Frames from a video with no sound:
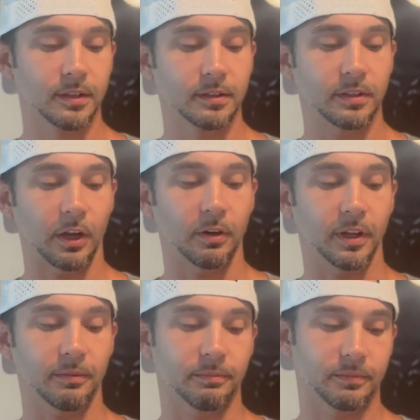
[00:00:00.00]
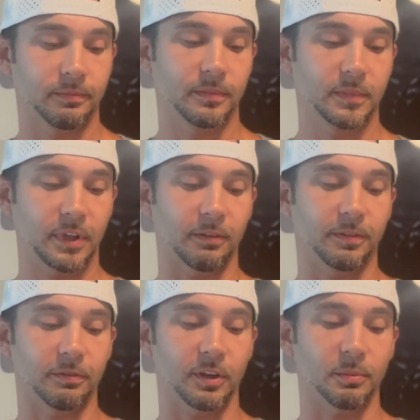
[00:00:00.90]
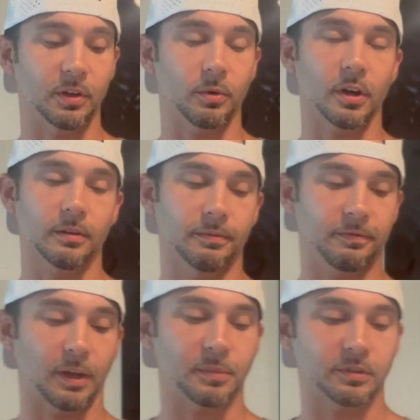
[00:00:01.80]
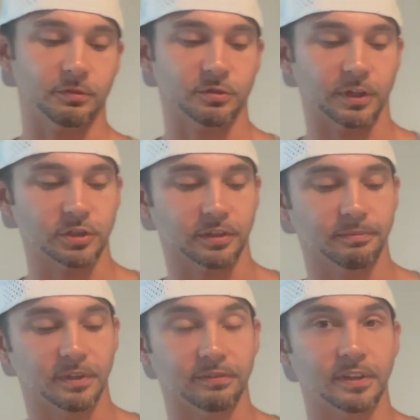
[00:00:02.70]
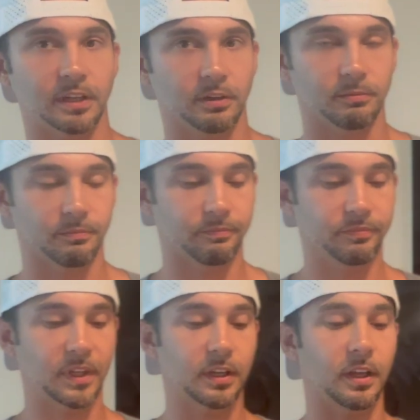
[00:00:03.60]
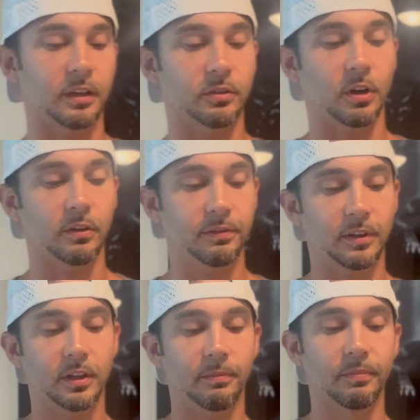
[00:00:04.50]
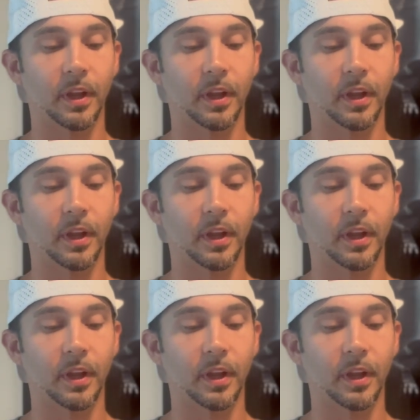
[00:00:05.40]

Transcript: Saturday, 10-15-minute walk, 5 minutes of stretching if needed. Again, it's all if needed.